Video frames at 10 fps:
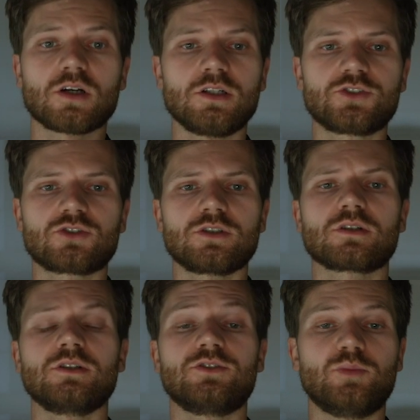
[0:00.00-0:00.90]
Cultural
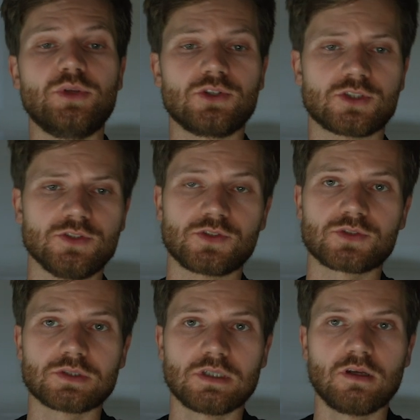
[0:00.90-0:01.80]

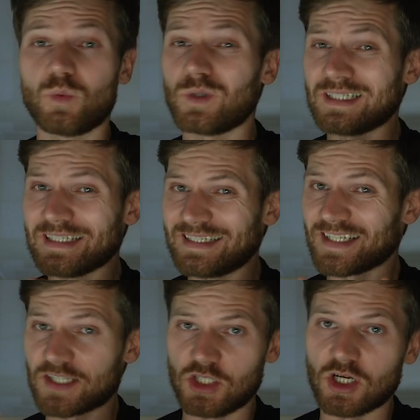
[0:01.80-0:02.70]
contributions. One
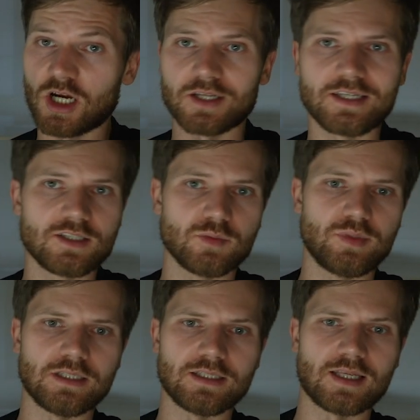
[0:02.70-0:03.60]
does not need to
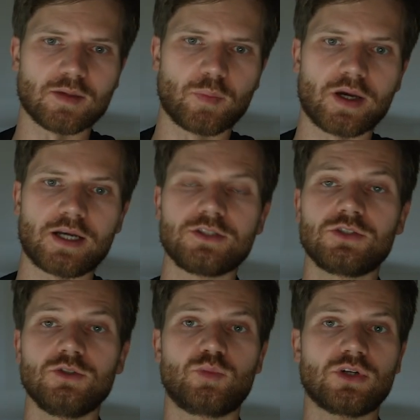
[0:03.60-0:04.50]
be an empire
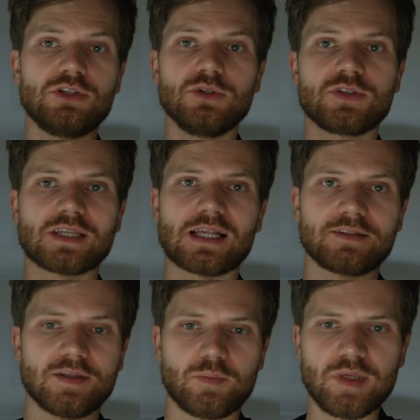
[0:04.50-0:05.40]
to produce
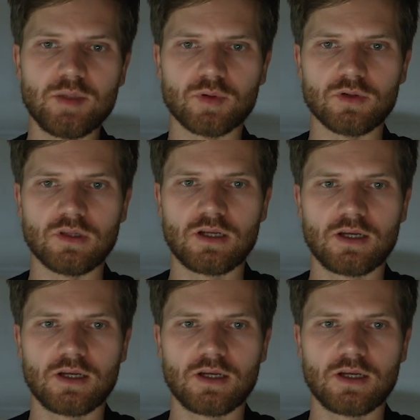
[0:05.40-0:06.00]
talented people.